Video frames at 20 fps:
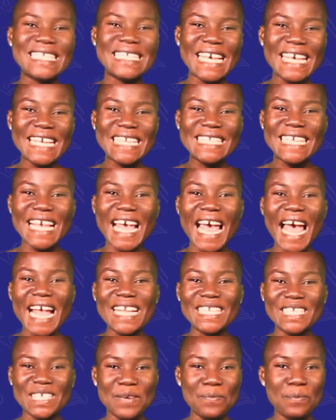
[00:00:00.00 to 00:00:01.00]
easier
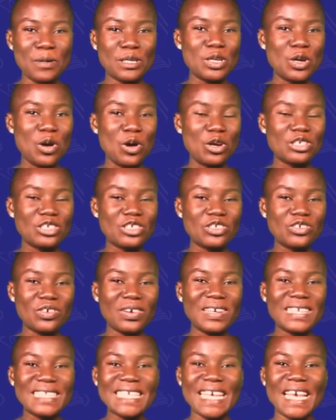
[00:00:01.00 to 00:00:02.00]
and cheaper to
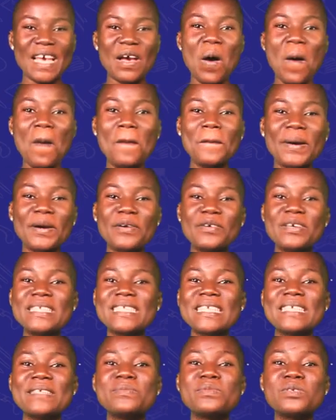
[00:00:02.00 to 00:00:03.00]
construct in
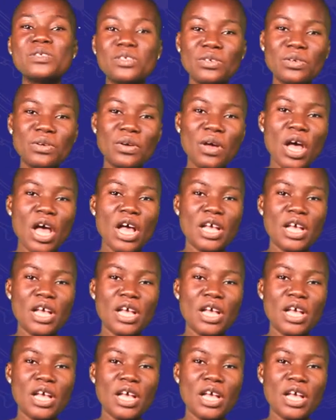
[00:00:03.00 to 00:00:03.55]
comparison to